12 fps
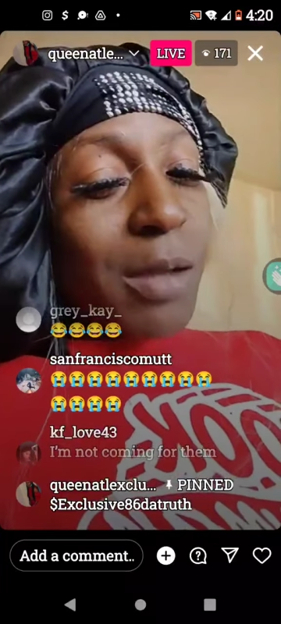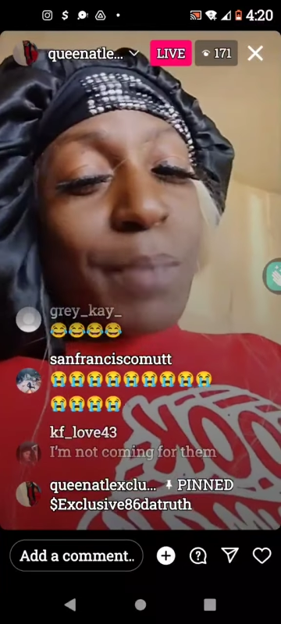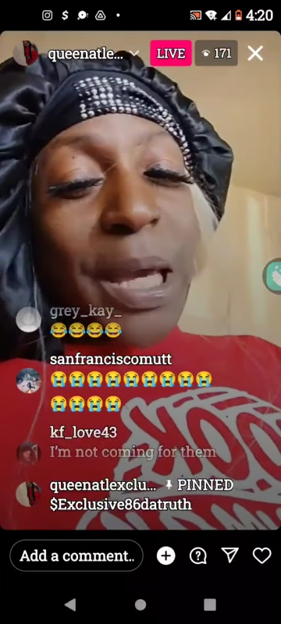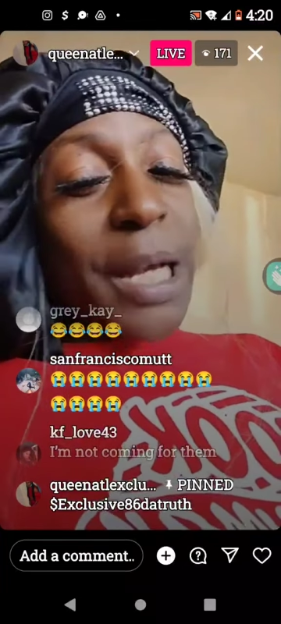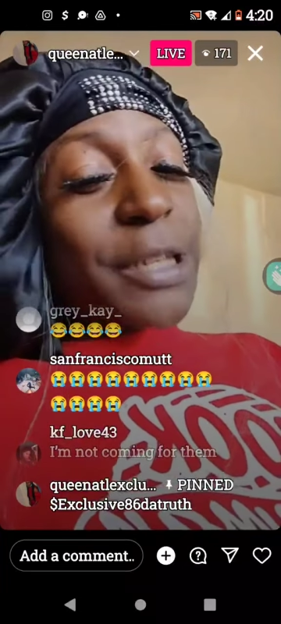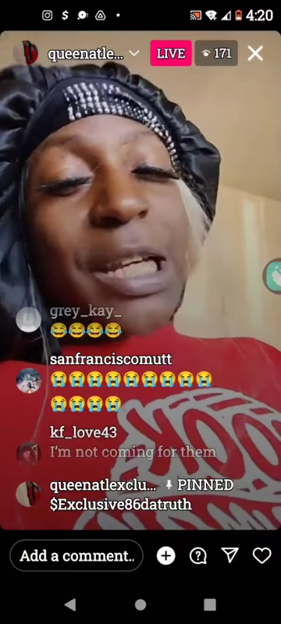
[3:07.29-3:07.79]

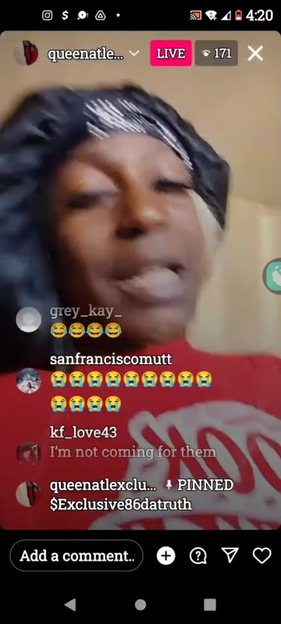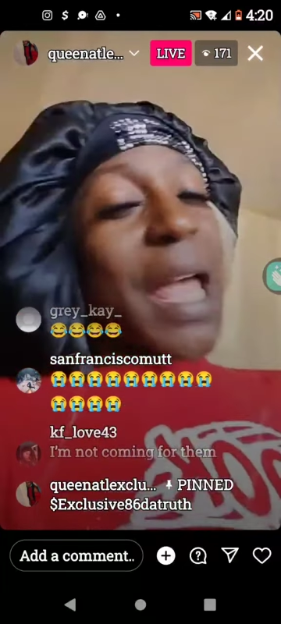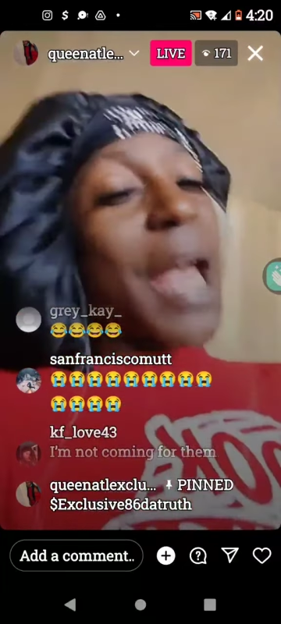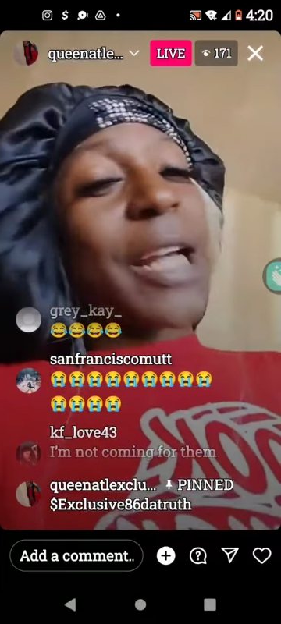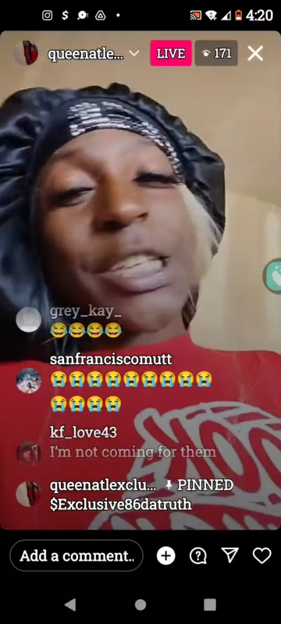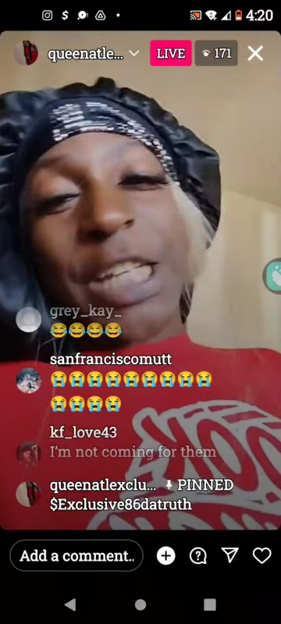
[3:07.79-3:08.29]
Bitch, it
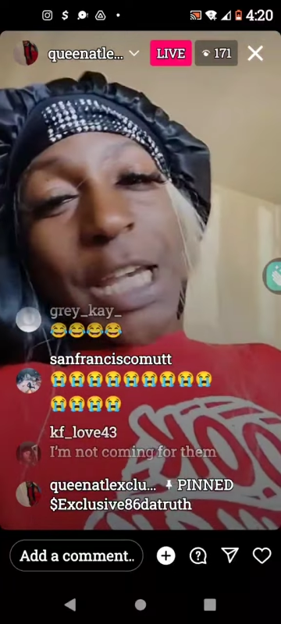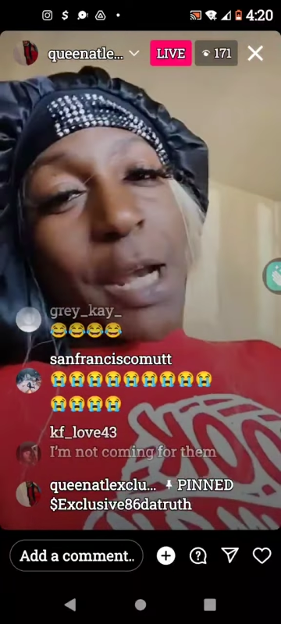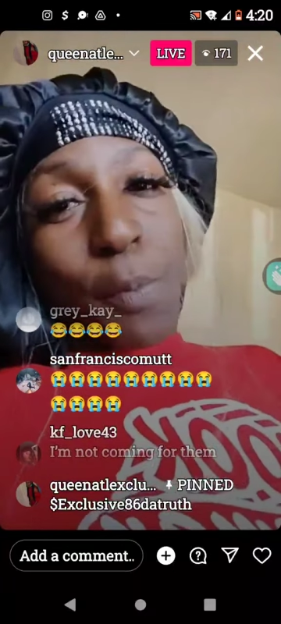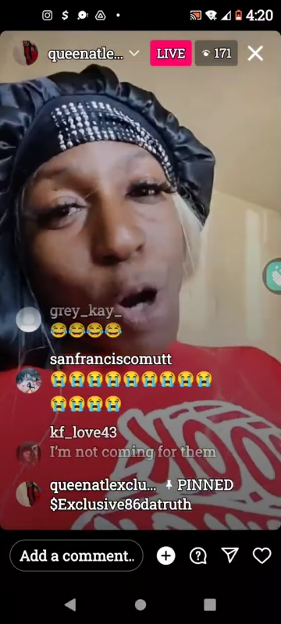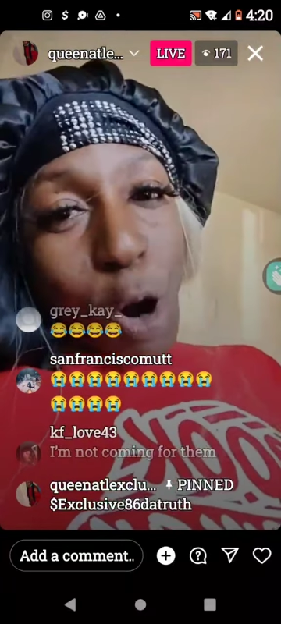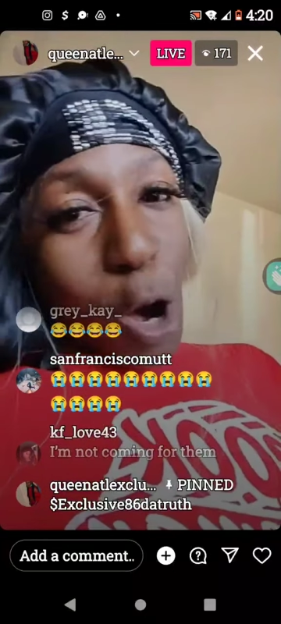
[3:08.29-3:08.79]
ain't
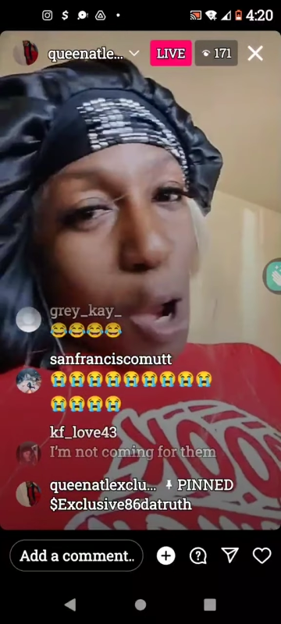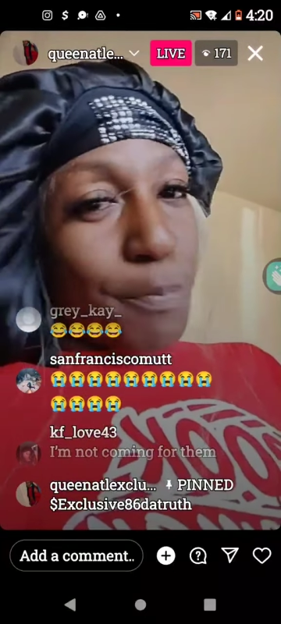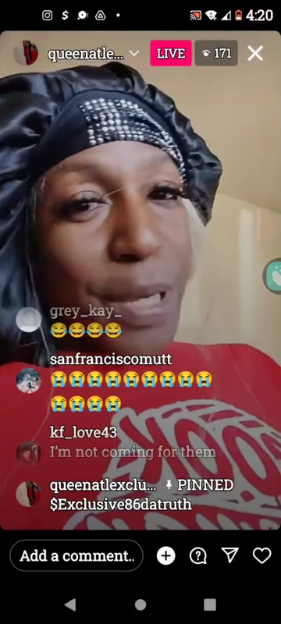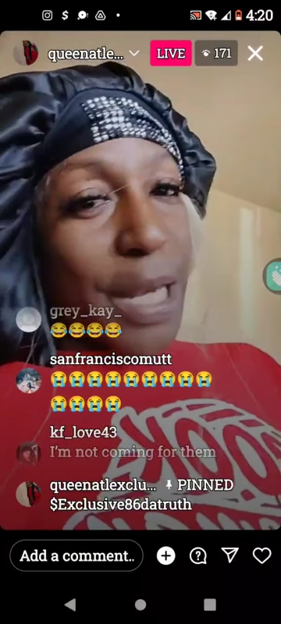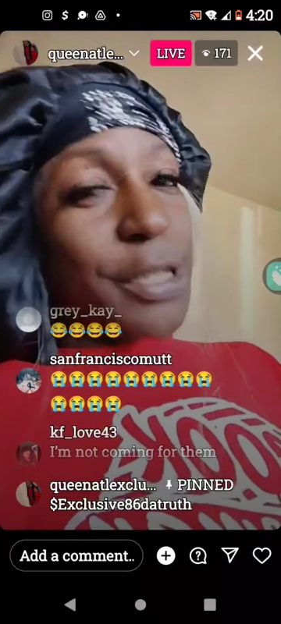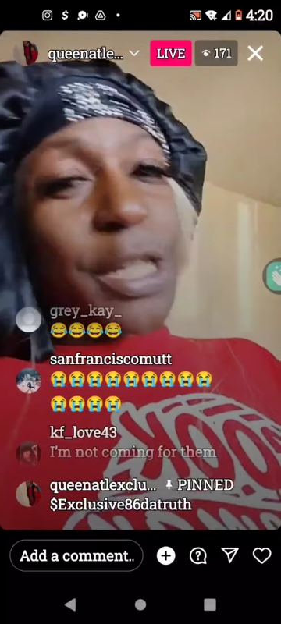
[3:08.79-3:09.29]

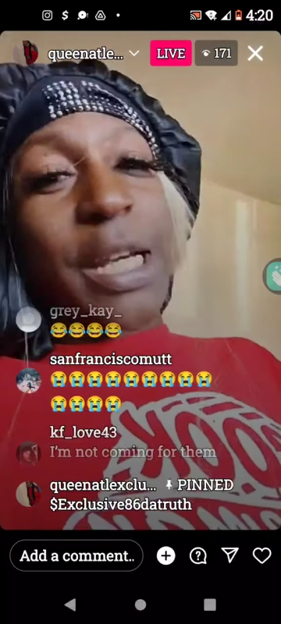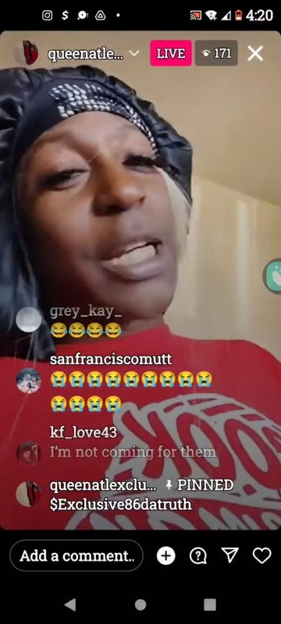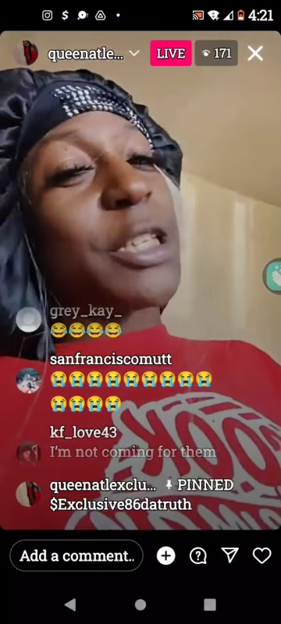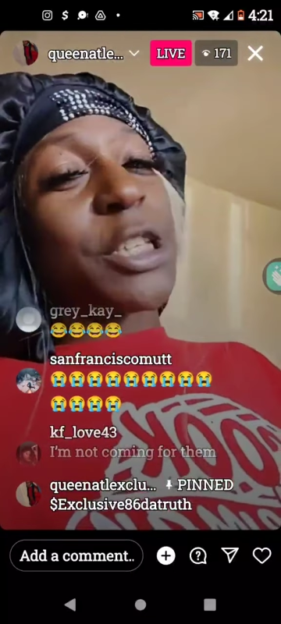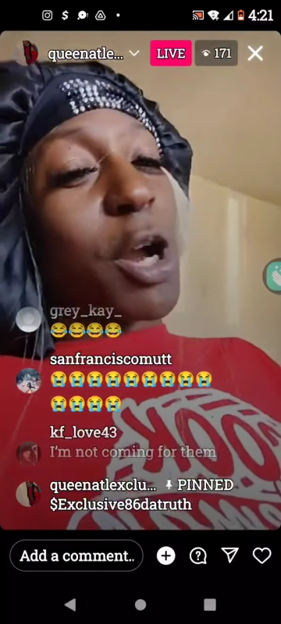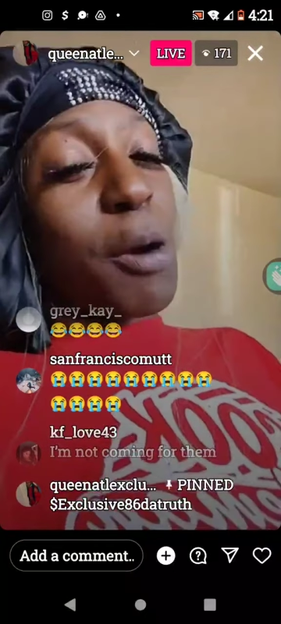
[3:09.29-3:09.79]
Shamar, bitch,
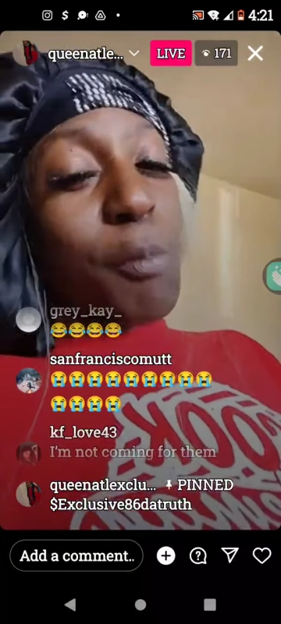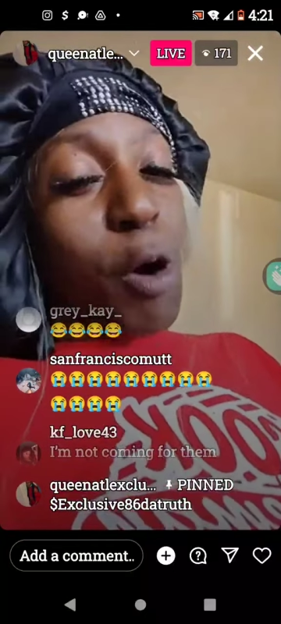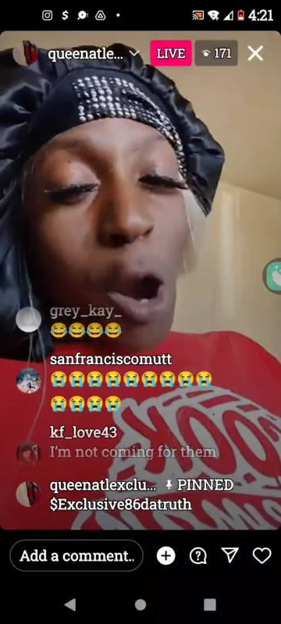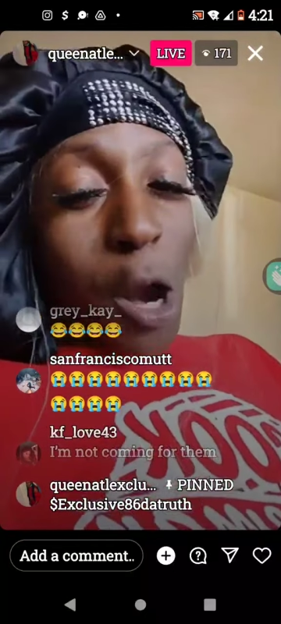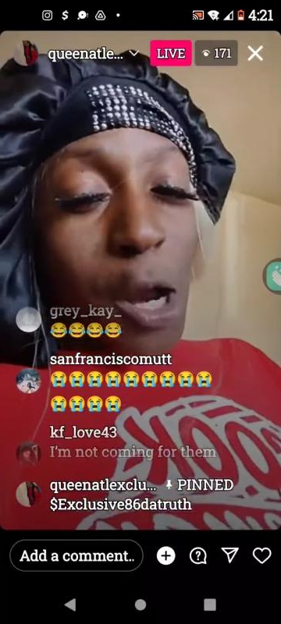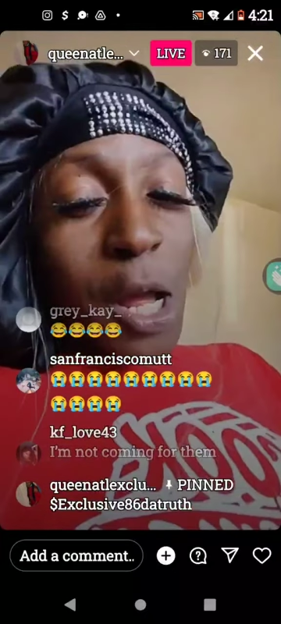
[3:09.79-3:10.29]
it's
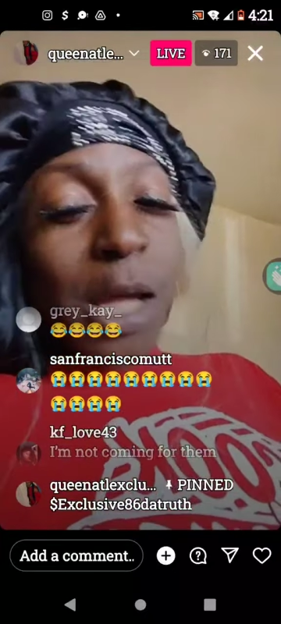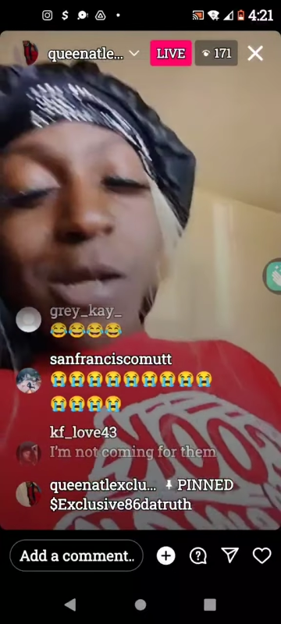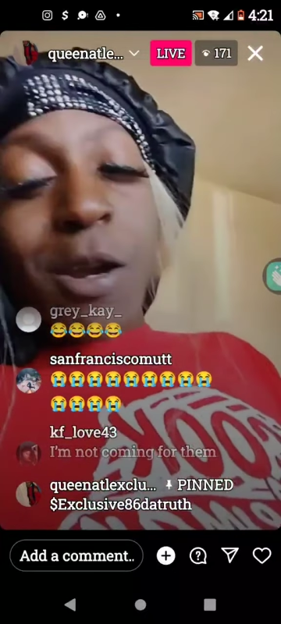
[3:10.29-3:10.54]
Shamar.